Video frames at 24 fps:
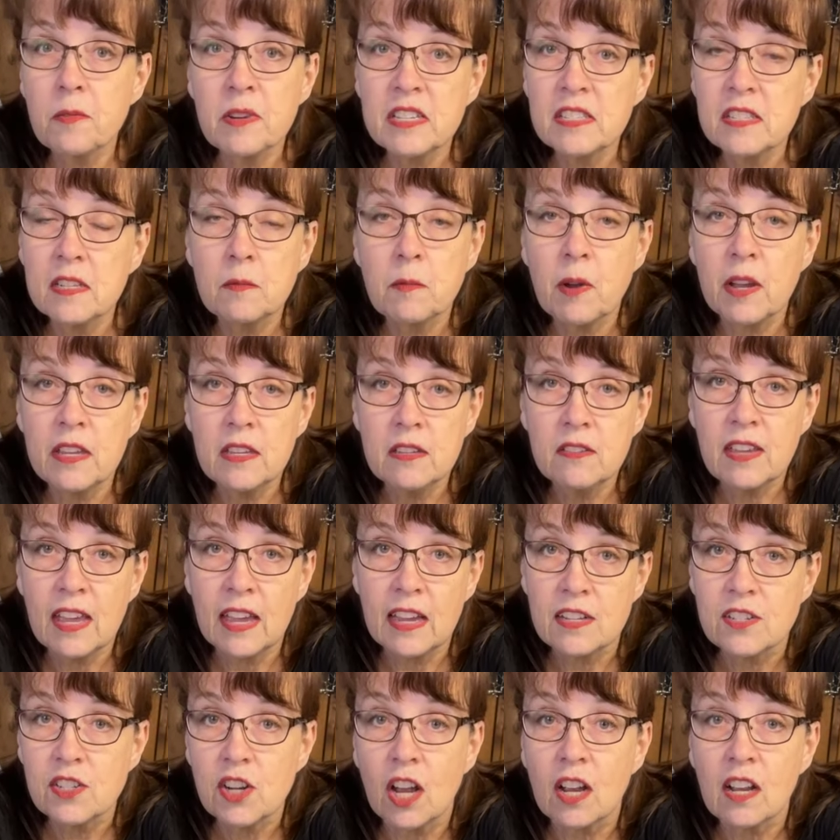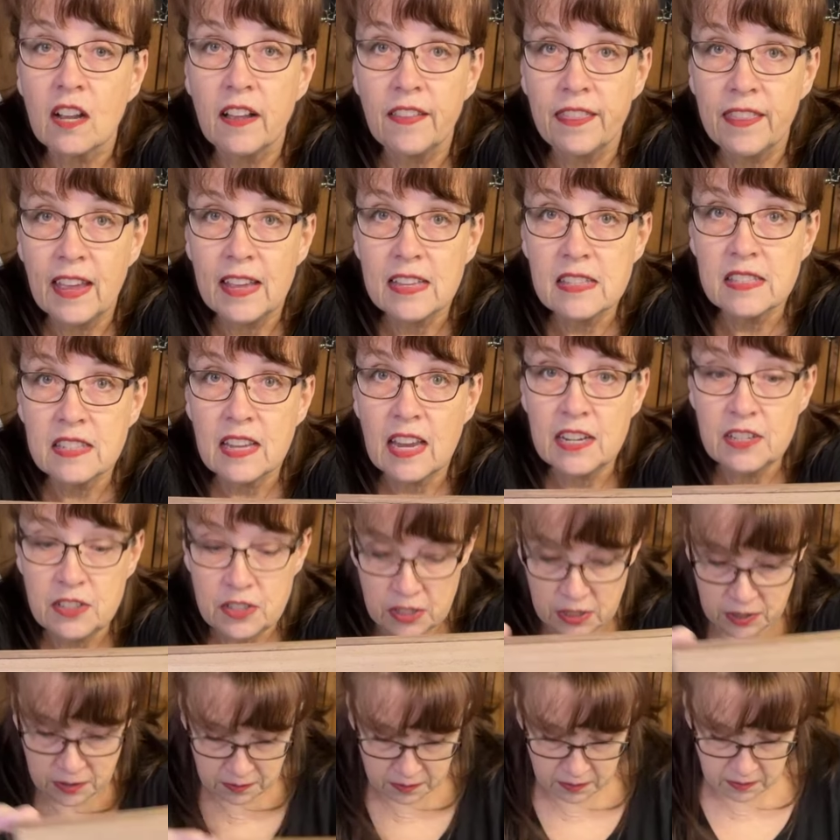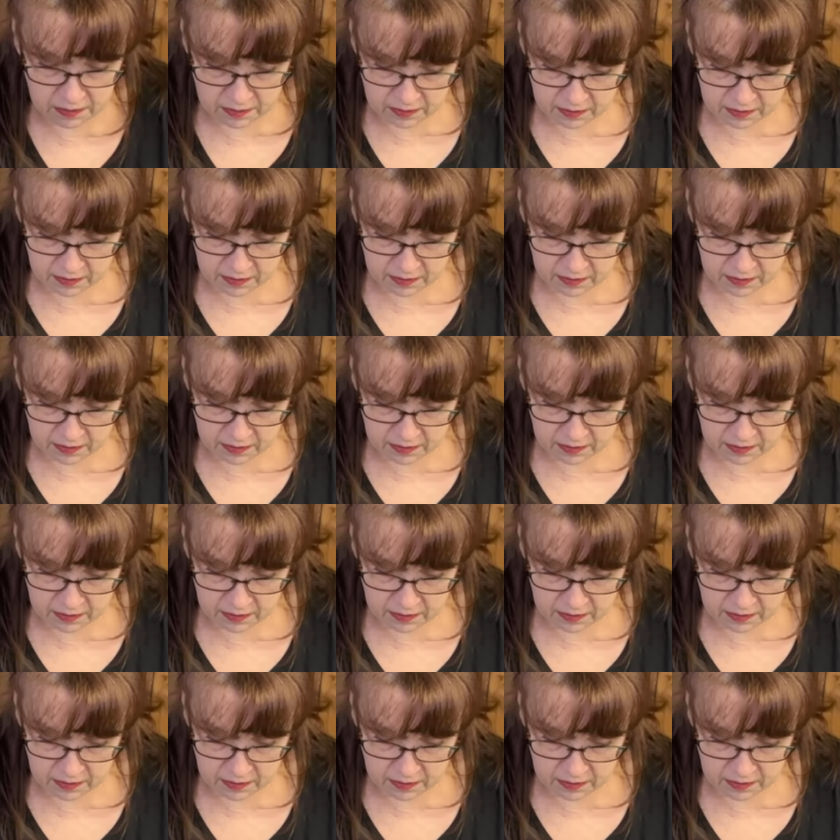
It's not meant to be double-sided,